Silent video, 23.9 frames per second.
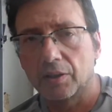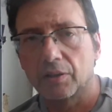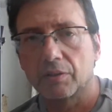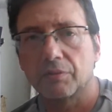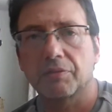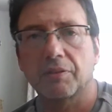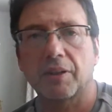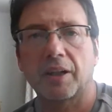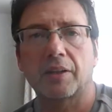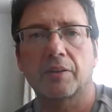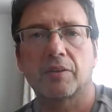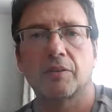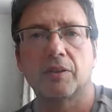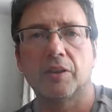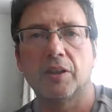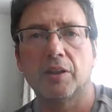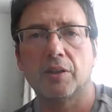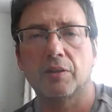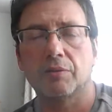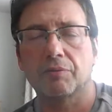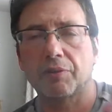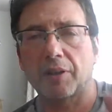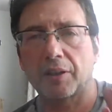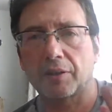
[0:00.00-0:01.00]
You
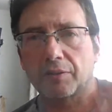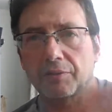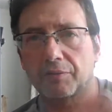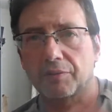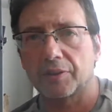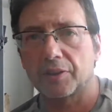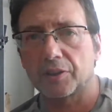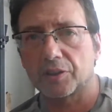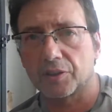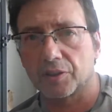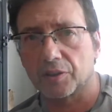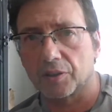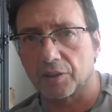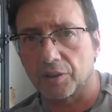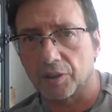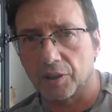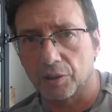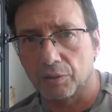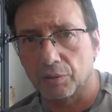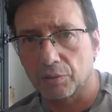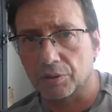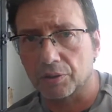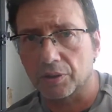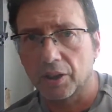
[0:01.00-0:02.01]
need to find if it is in the
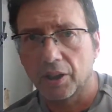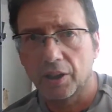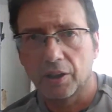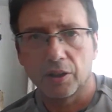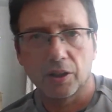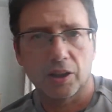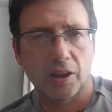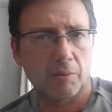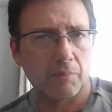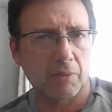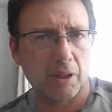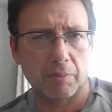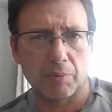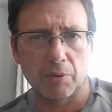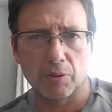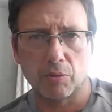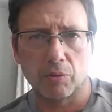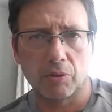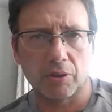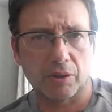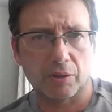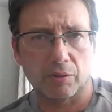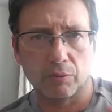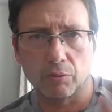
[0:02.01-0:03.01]
news. You can maybe
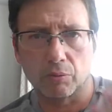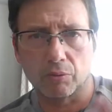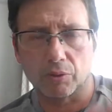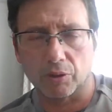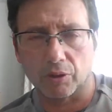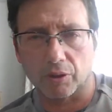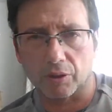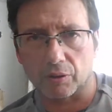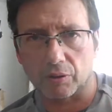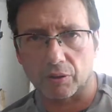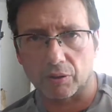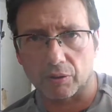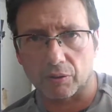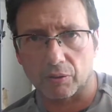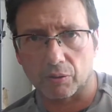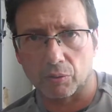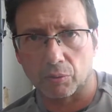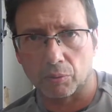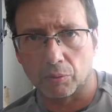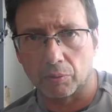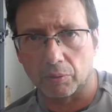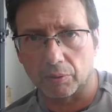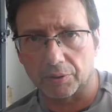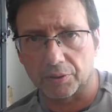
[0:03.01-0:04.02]
look at
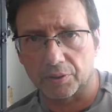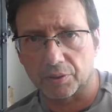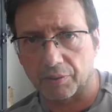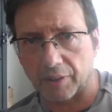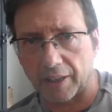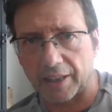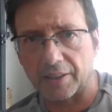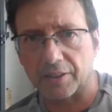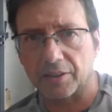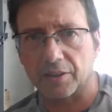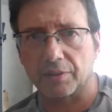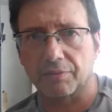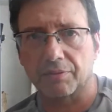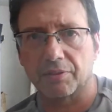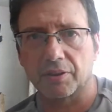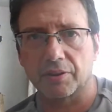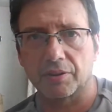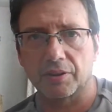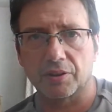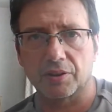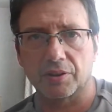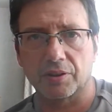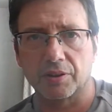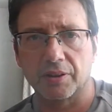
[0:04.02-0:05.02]
Google Trends if
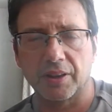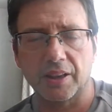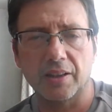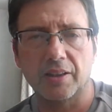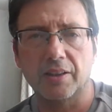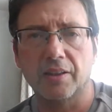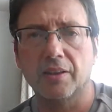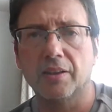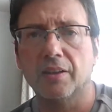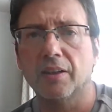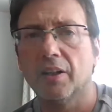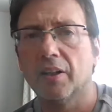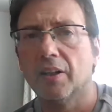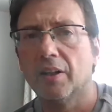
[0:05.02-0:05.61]
it is ninky,